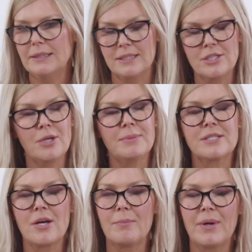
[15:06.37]

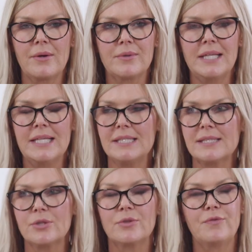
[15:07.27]
Determined dark brown
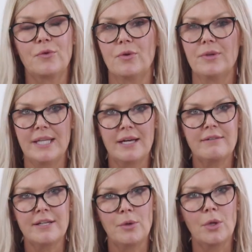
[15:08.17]
is good for the
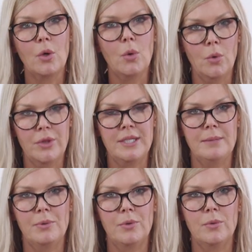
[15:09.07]
areola or the
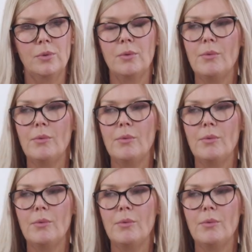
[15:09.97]
nipple,